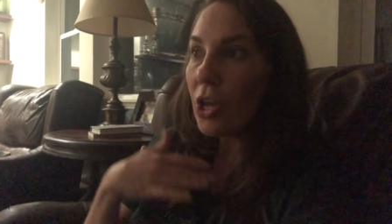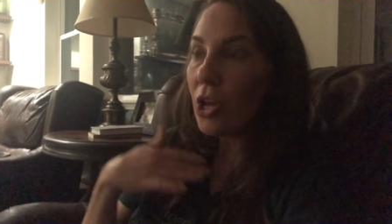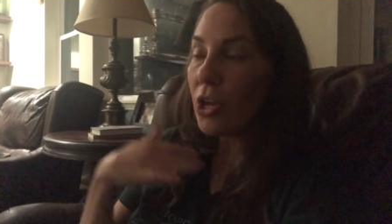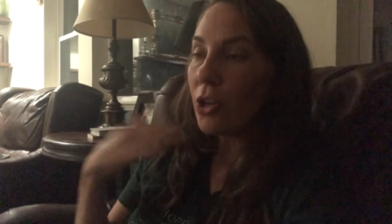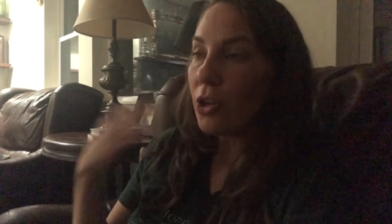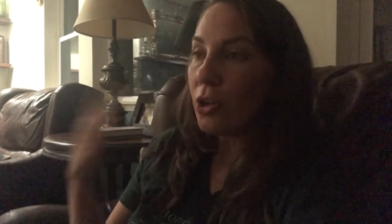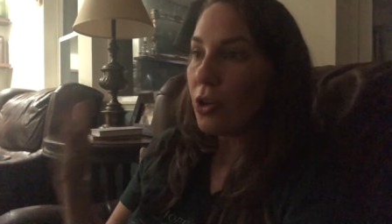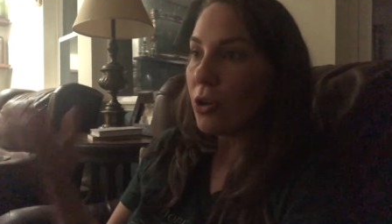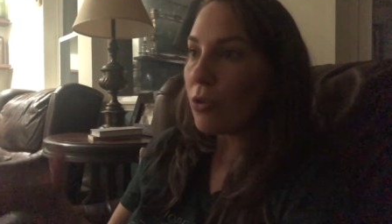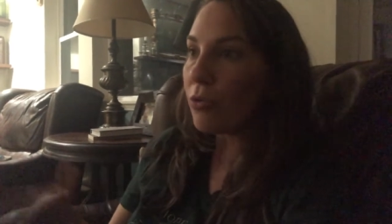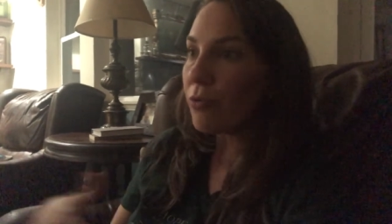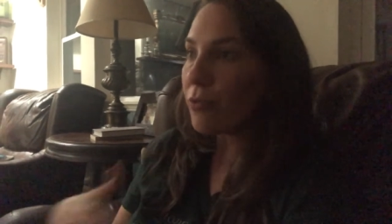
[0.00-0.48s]

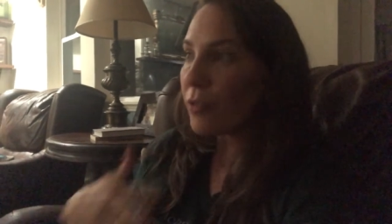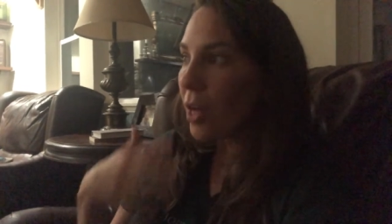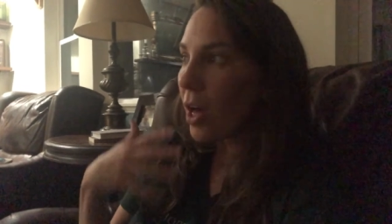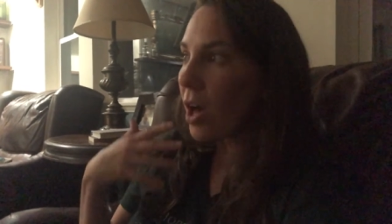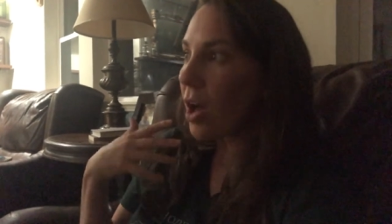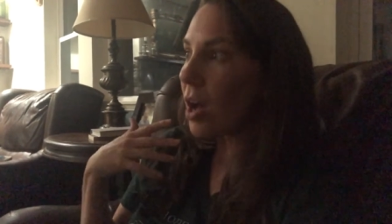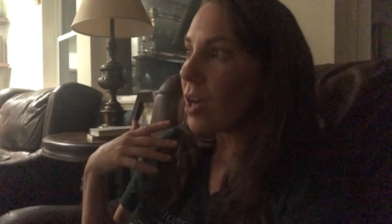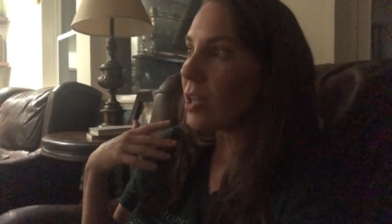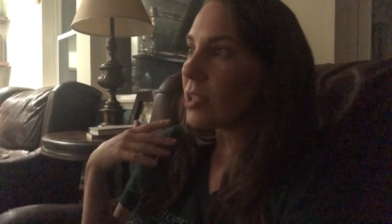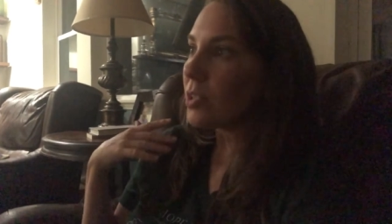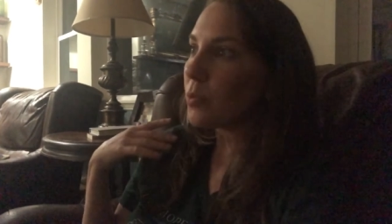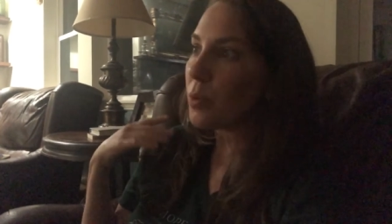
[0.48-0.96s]
new
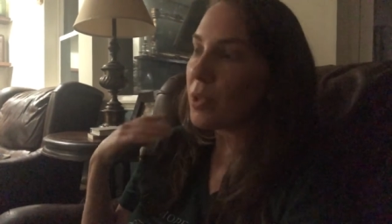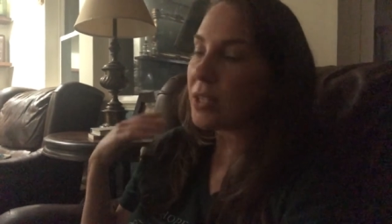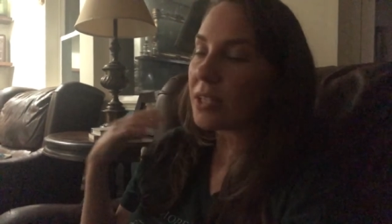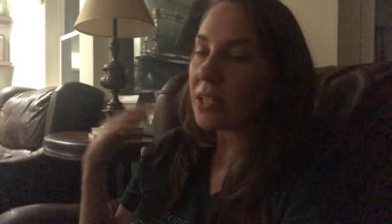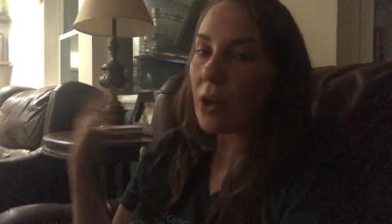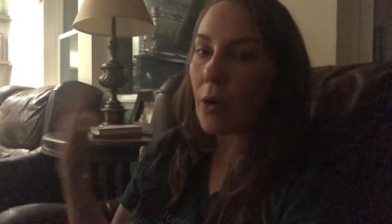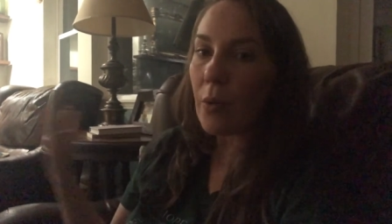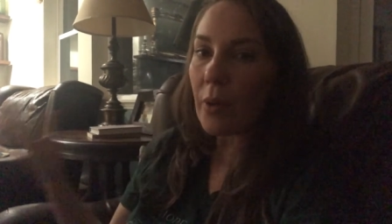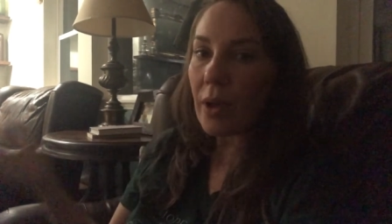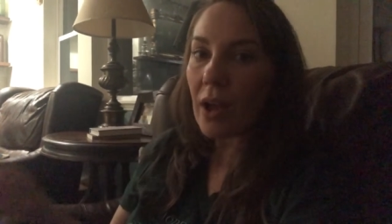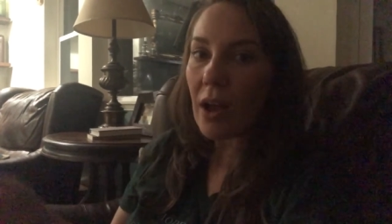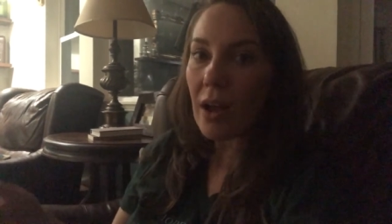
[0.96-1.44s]
vlogs, what's
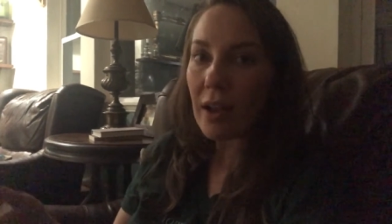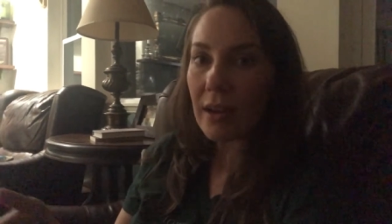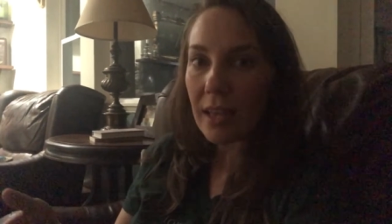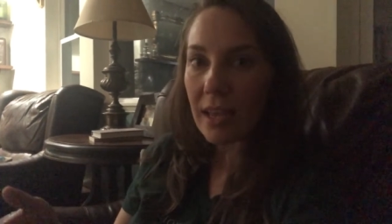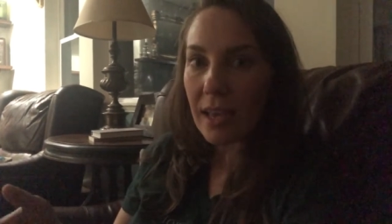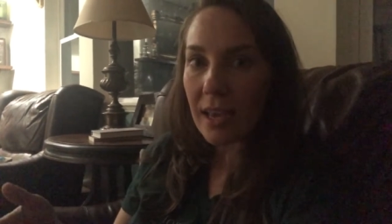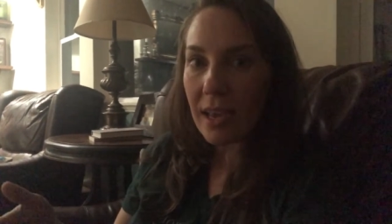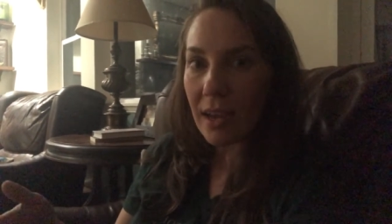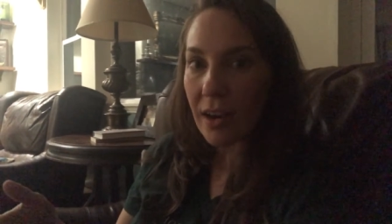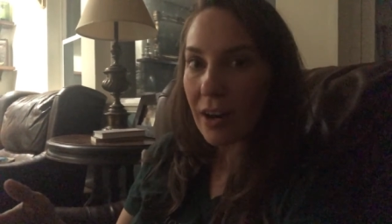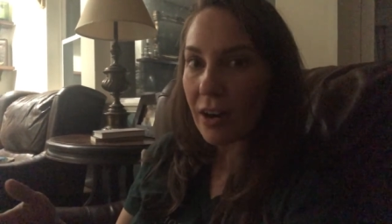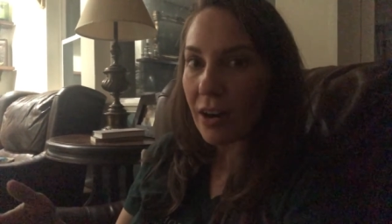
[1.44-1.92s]
going on
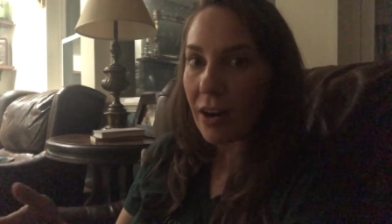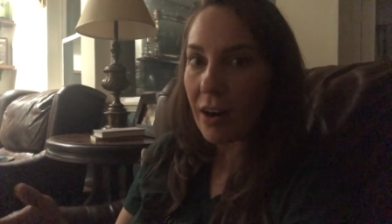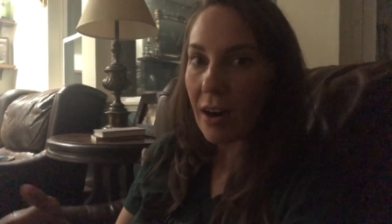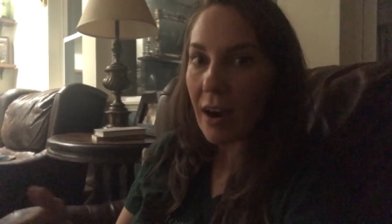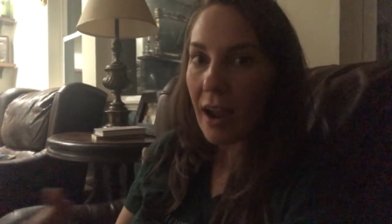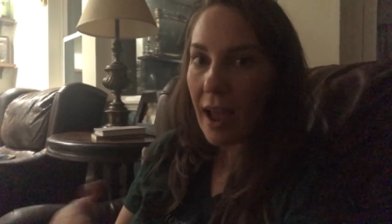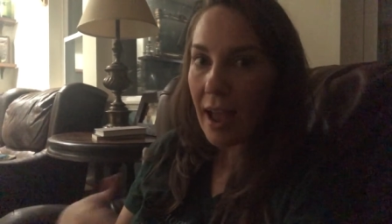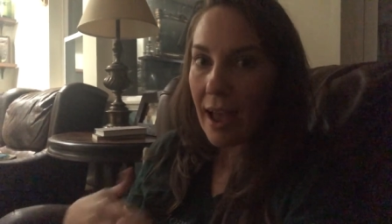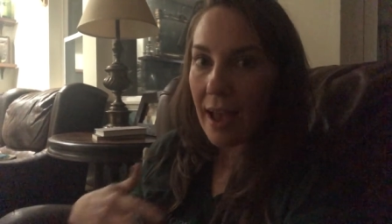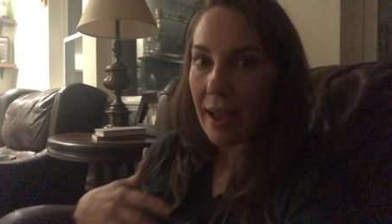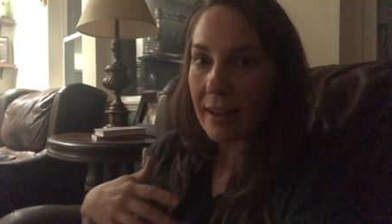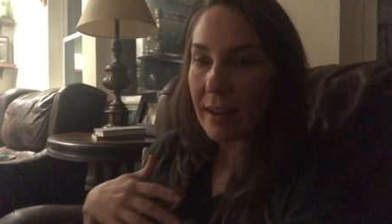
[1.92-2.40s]
here
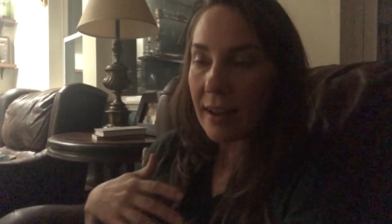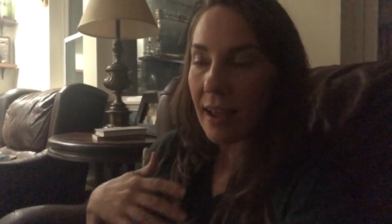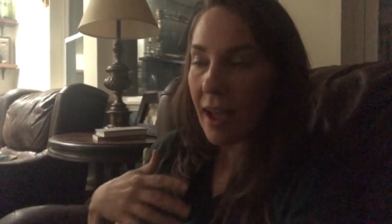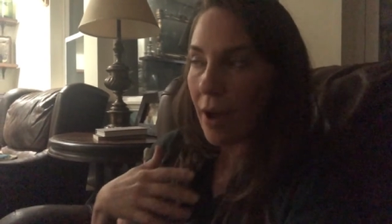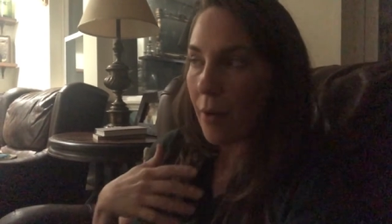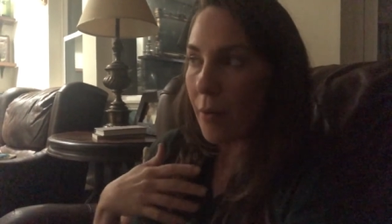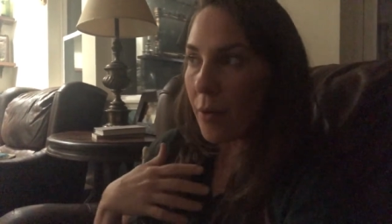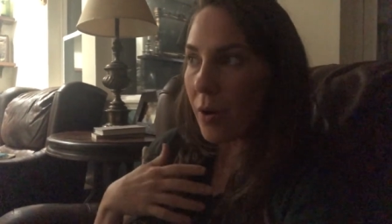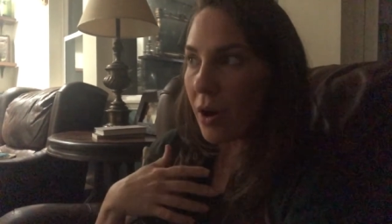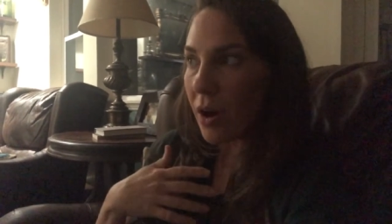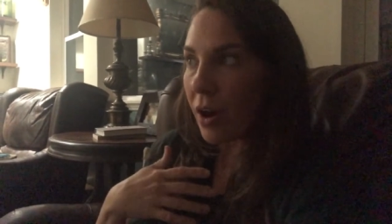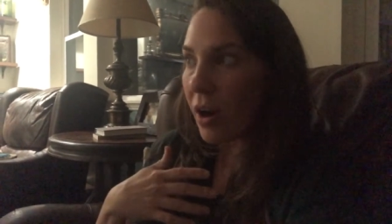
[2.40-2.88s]
at
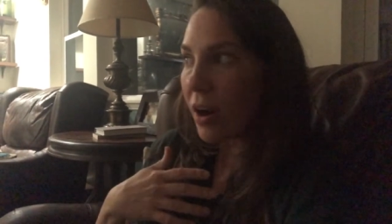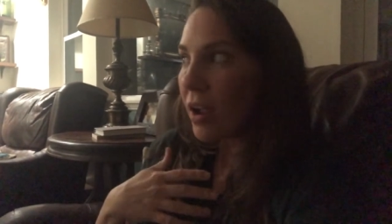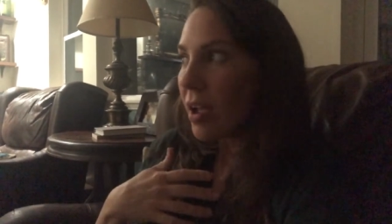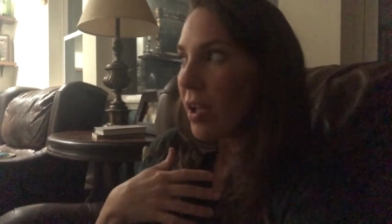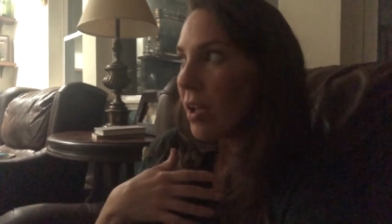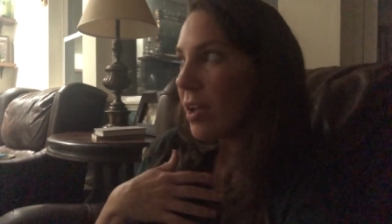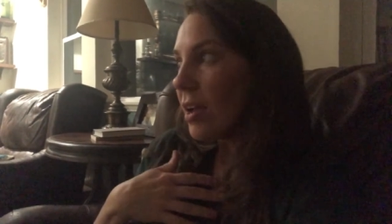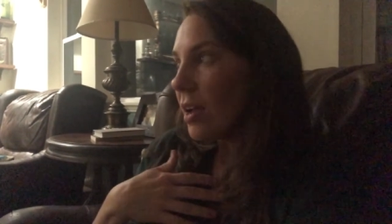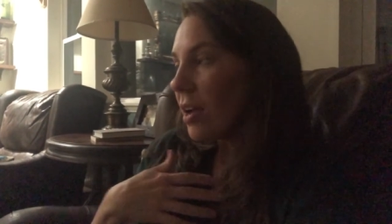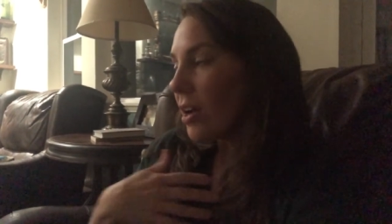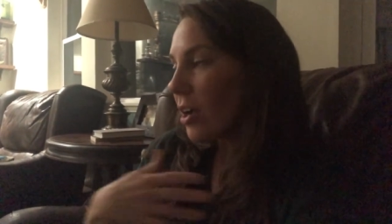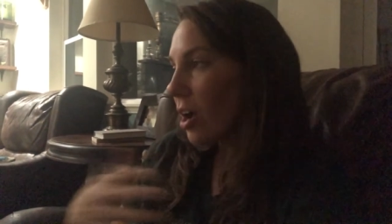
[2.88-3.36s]
our
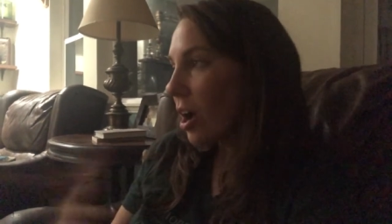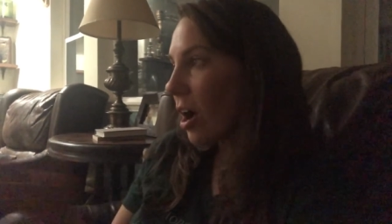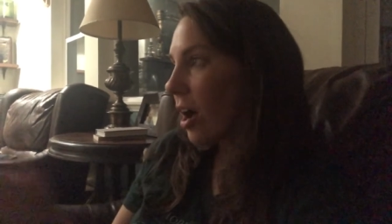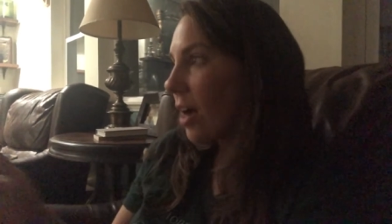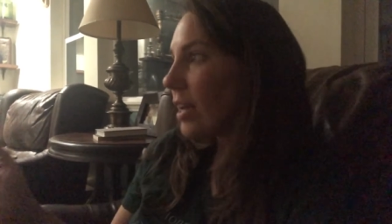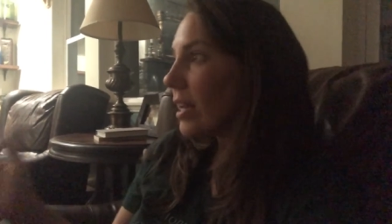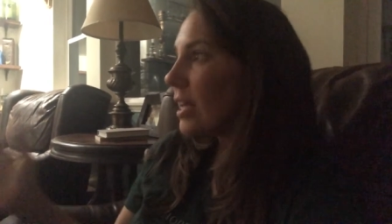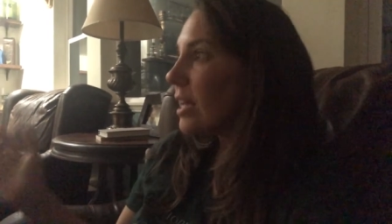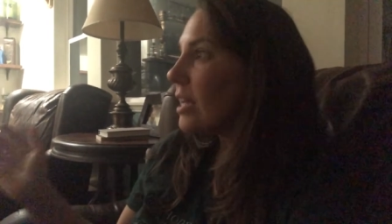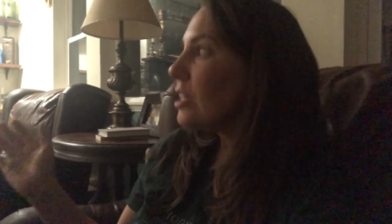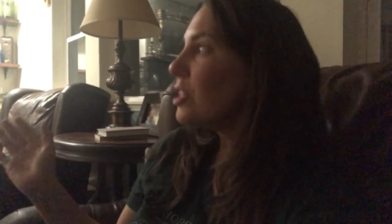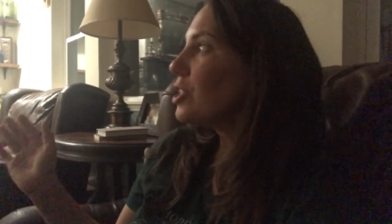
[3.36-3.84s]

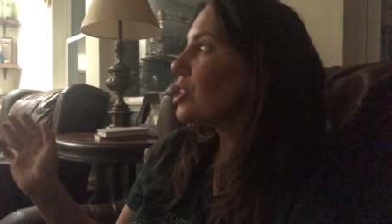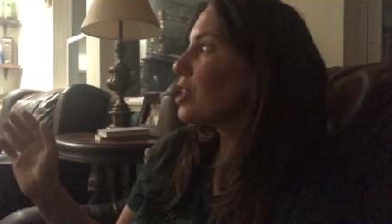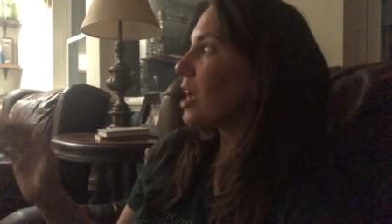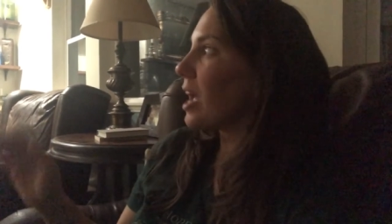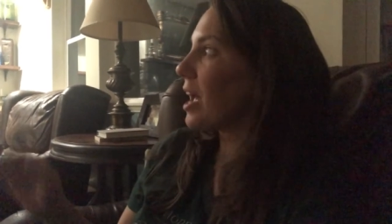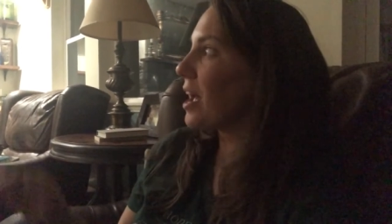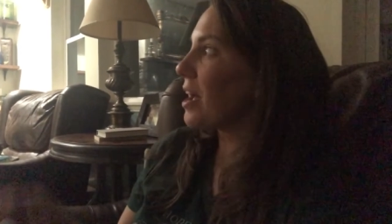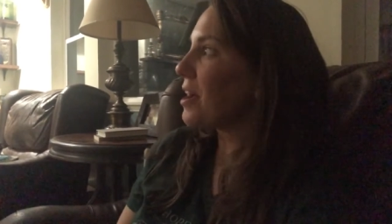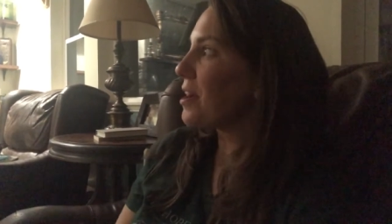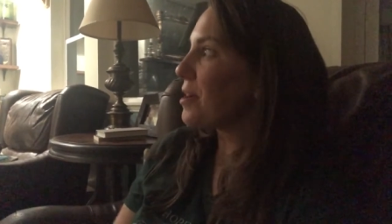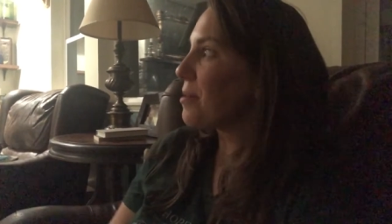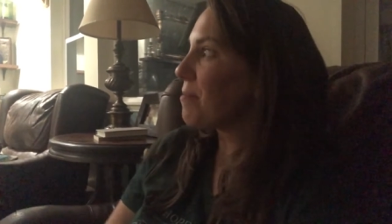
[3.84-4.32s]
cottage,
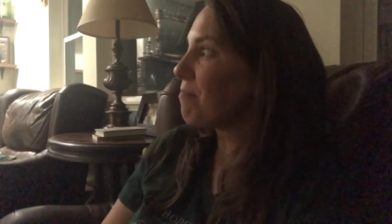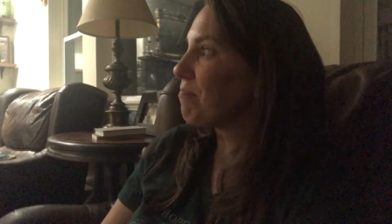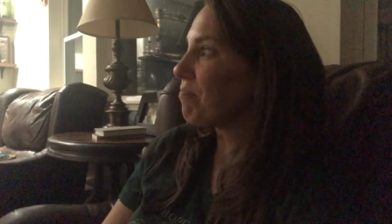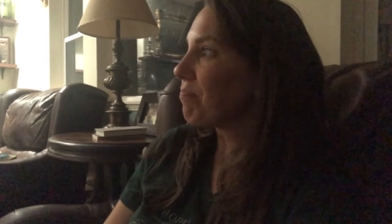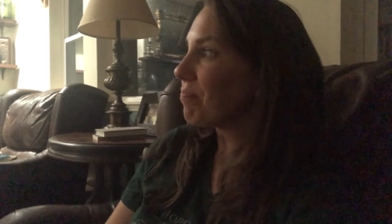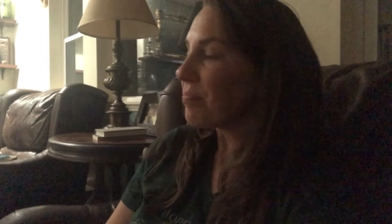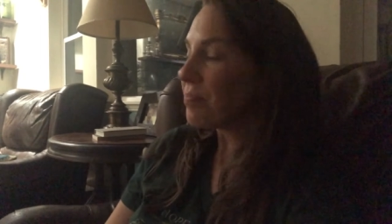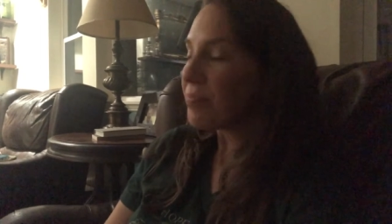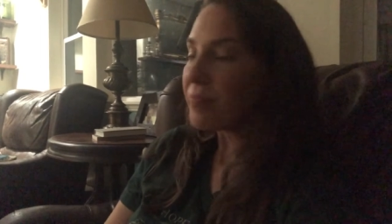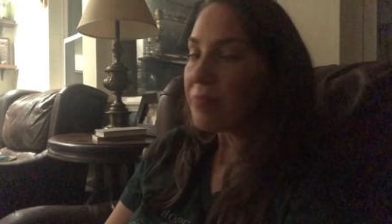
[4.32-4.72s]
um,